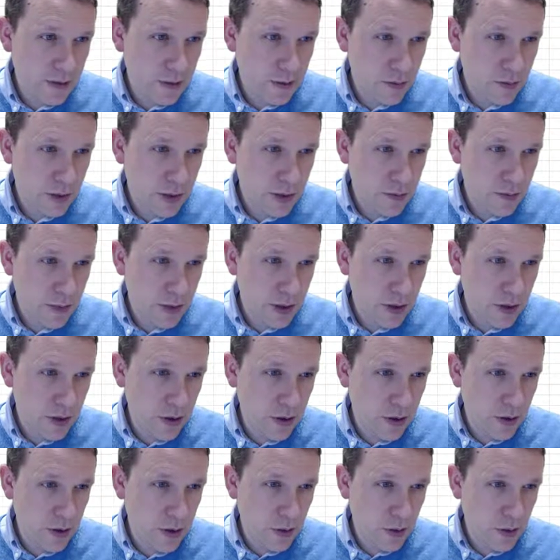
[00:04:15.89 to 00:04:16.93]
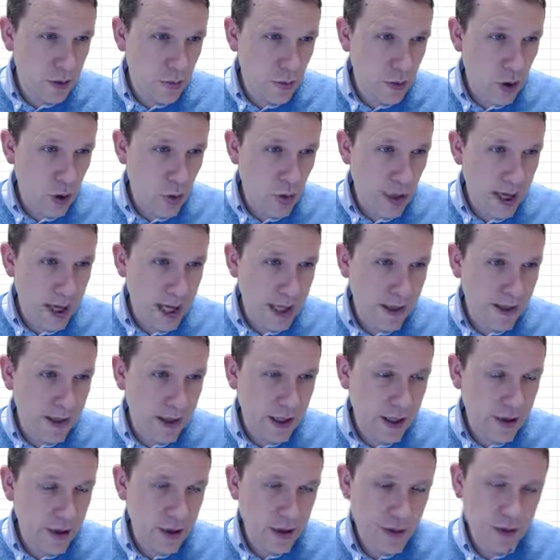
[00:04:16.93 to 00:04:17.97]
So we're going to be doing row
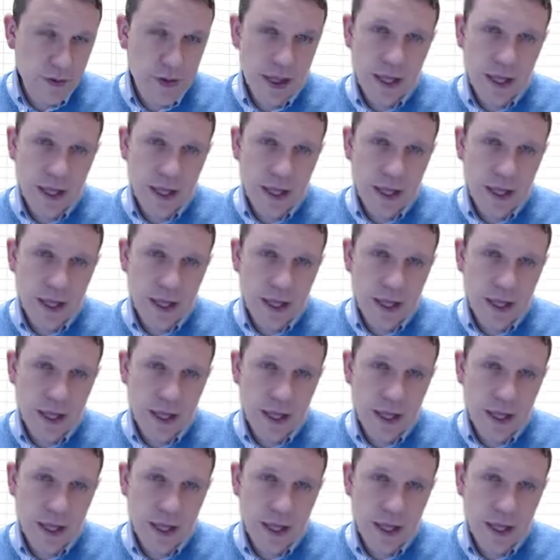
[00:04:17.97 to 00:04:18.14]
height here.